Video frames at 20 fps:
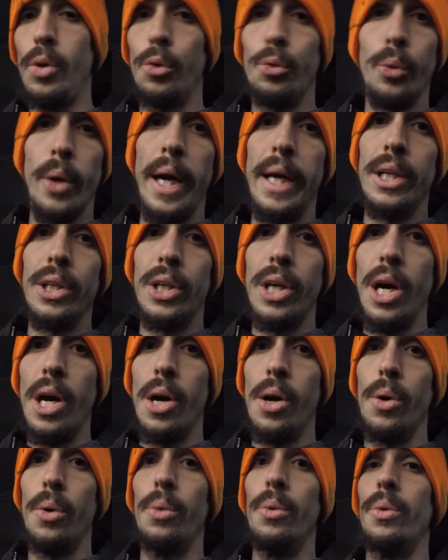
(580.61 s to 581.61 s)
ready to
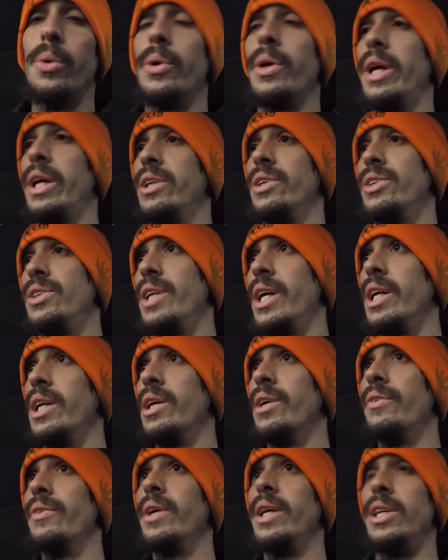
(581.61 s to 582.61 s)
go, instead
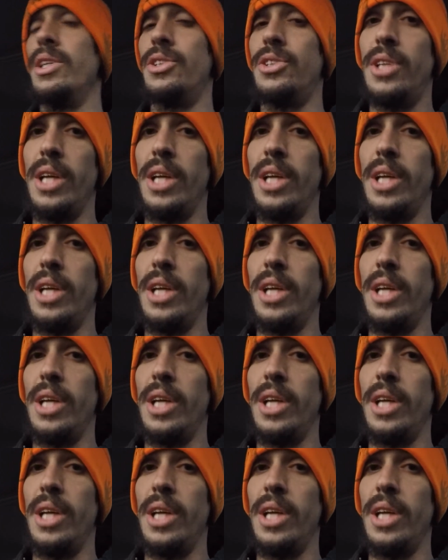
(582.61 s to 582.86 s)
of it